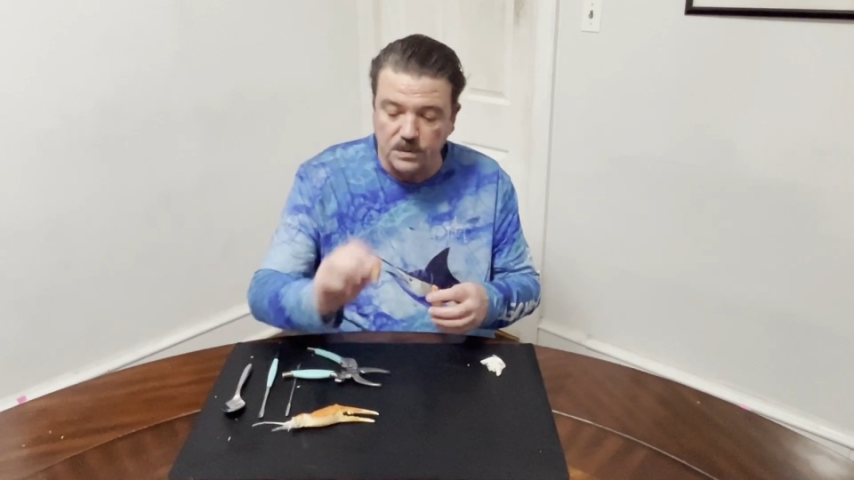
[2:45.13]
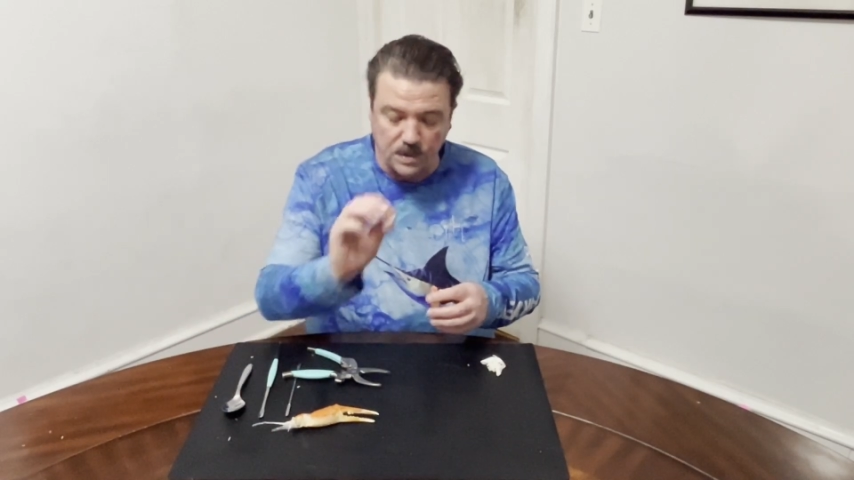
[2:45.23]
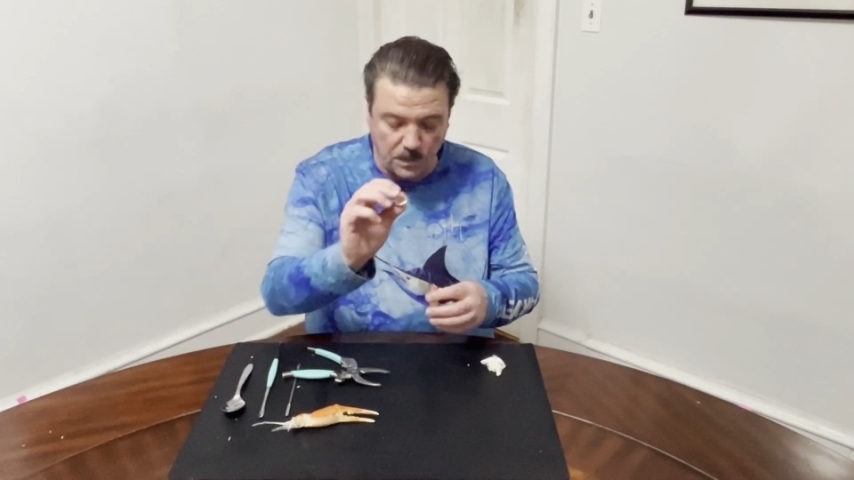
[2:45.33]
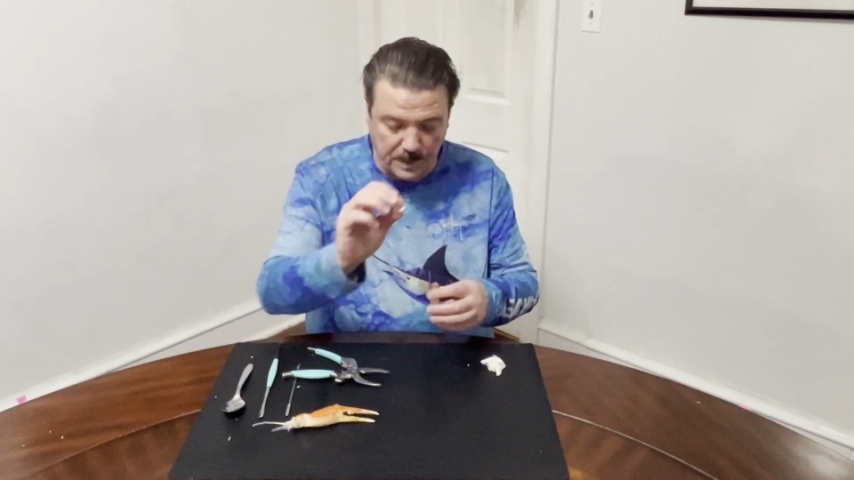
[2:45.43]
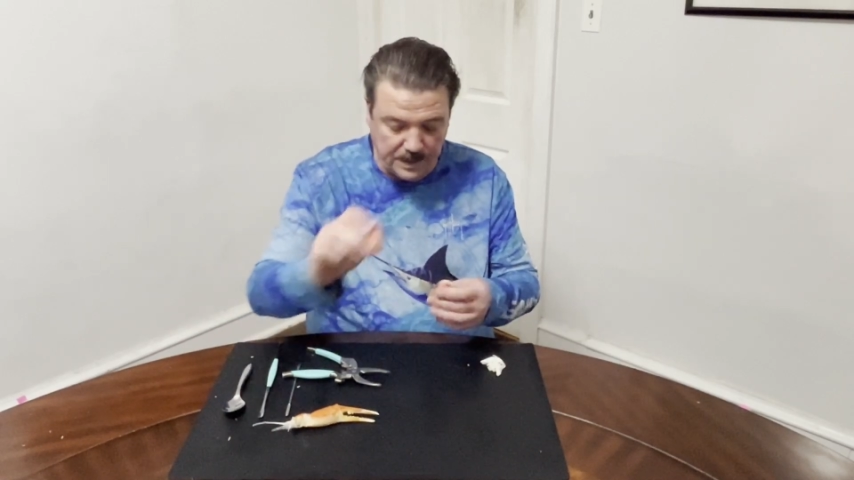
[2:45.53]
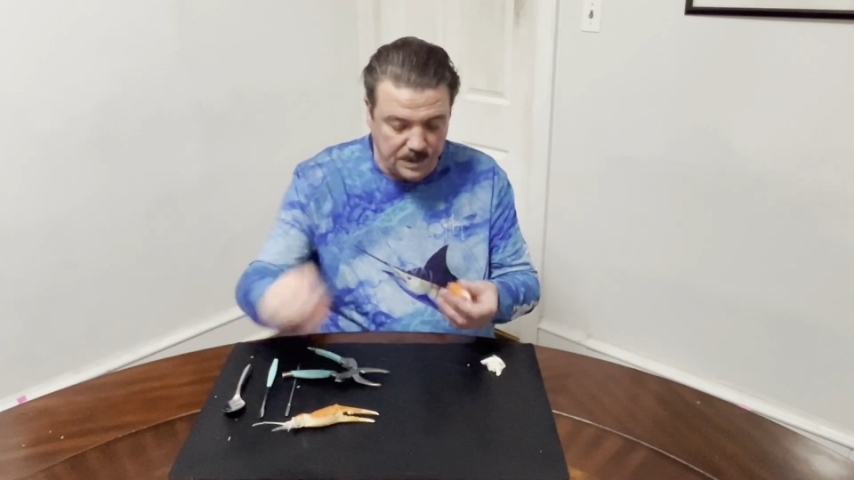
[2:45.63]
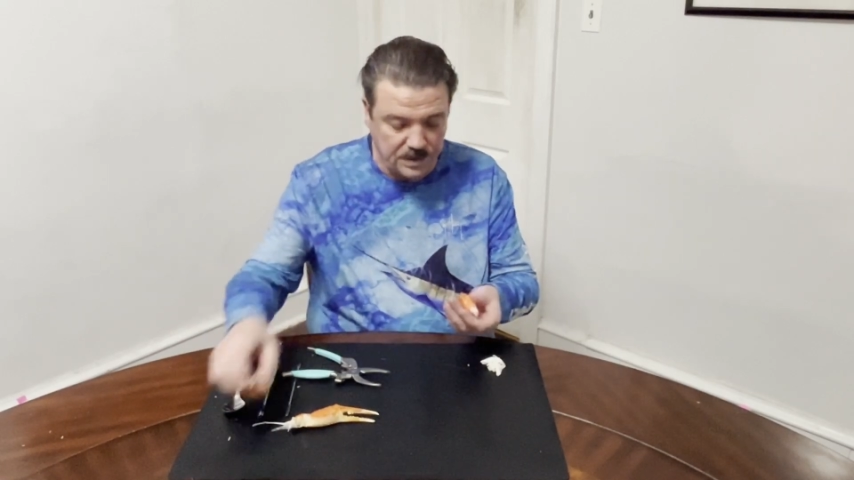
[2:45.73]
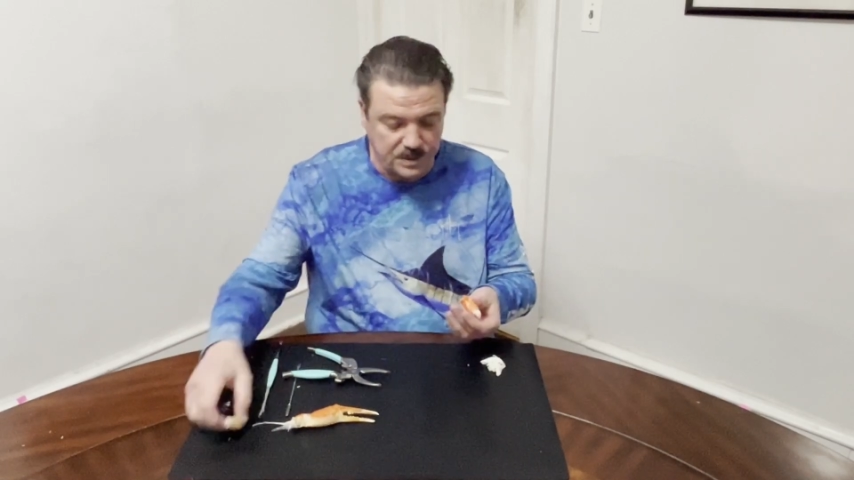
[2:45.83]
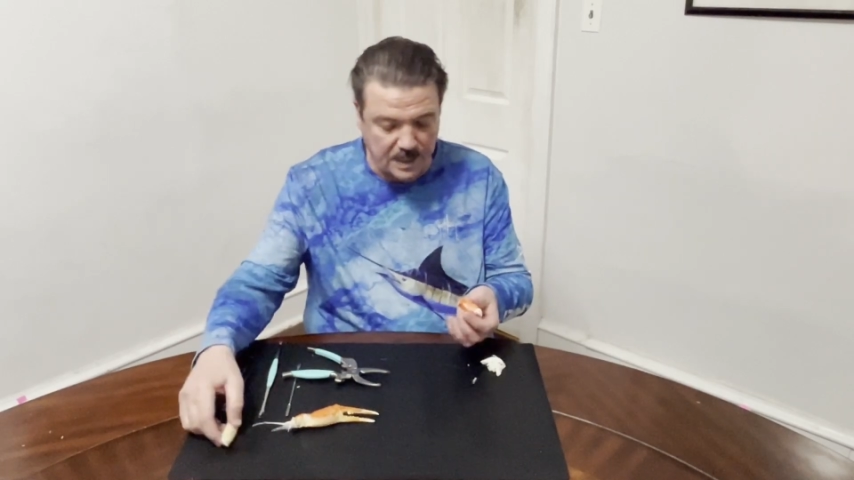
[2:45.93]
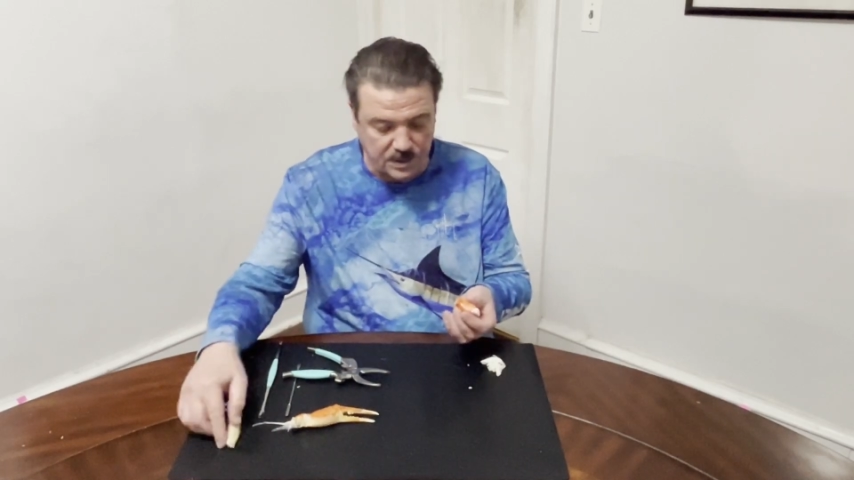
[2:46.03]
no meat in this
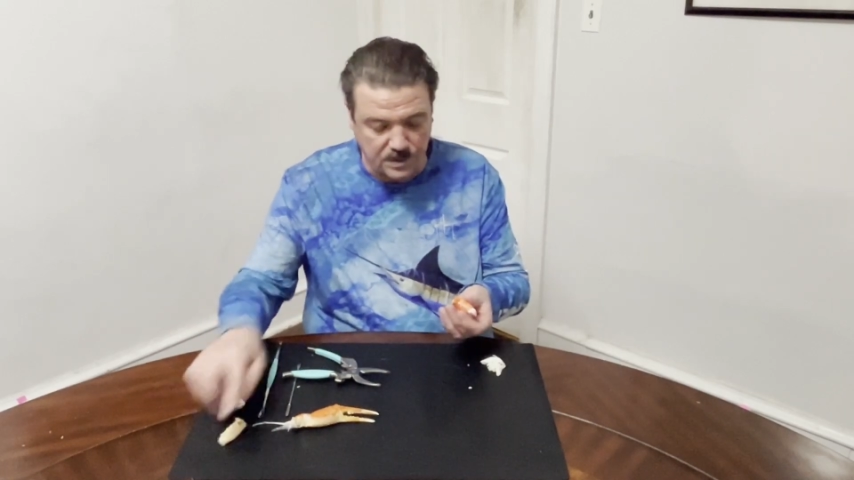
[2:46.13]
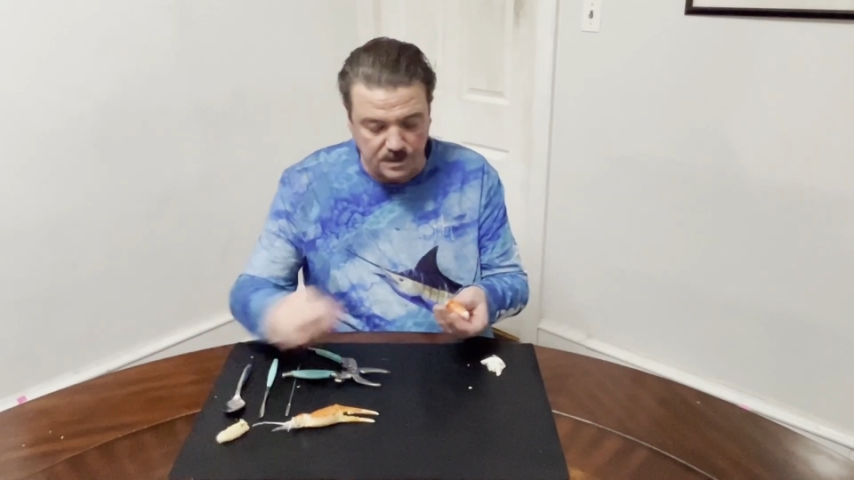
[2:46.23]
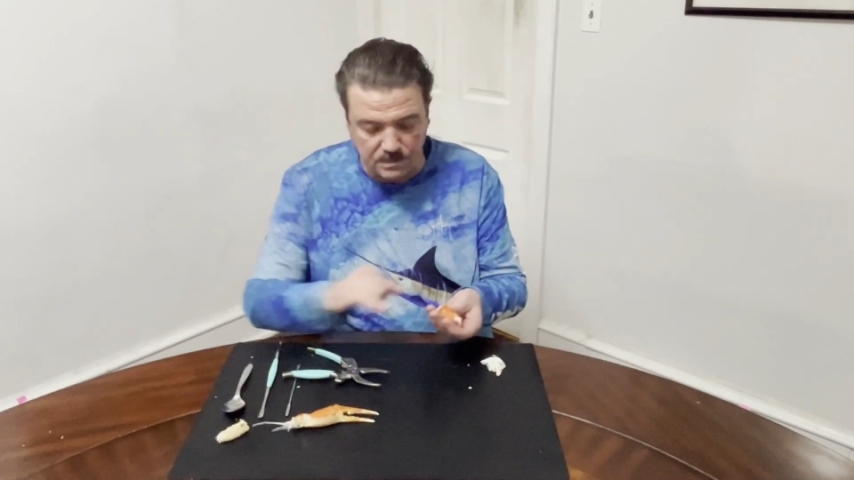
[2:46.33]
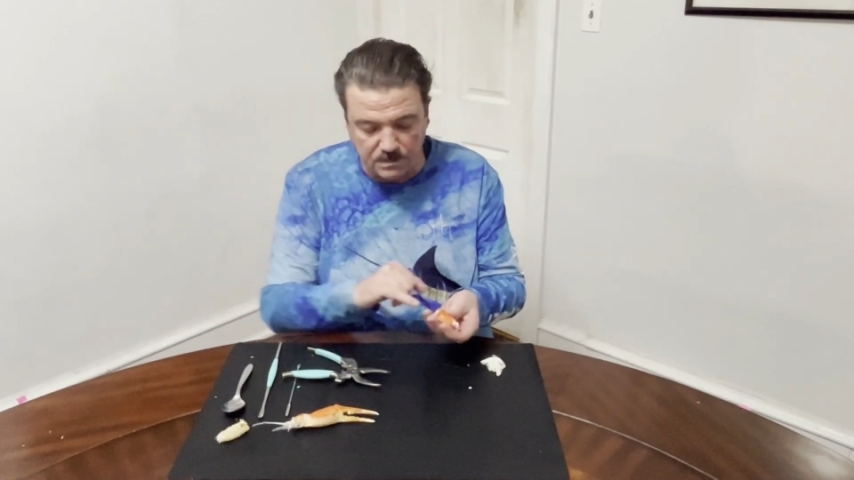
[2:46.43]
section.